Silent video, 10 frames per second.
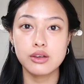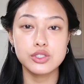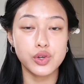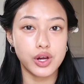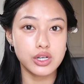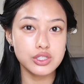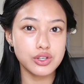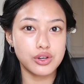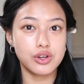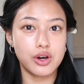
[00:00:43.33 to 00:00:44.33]
So I already
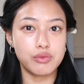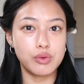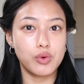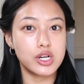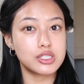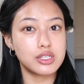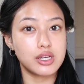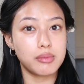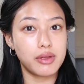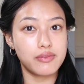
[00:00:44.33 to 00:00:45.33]
started off with
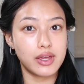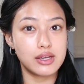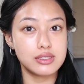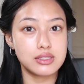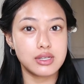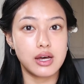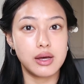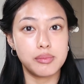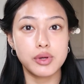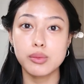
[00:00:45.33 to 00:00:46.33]
washing my face,
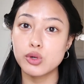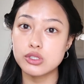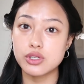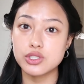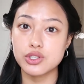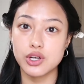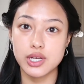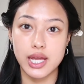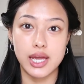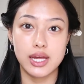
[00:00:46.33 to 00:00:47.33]
putting moisturizer
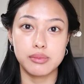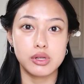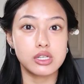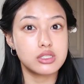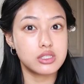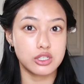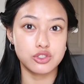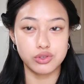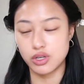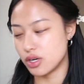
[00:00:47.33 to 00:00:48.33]
on, and putting
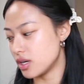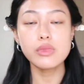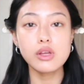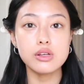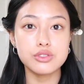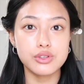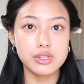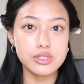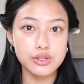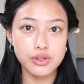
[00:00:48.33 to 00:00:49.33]
sunscreen on. So
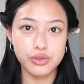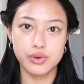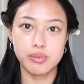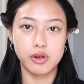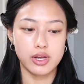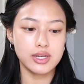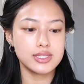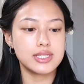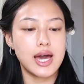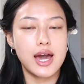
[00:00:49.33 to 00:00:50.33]
these are the three
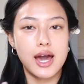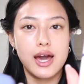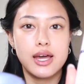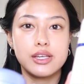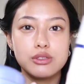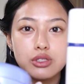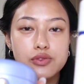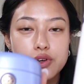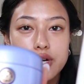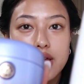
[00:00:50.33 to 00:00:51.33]
products that I
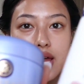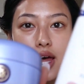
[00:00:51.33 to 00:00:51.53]
use for it.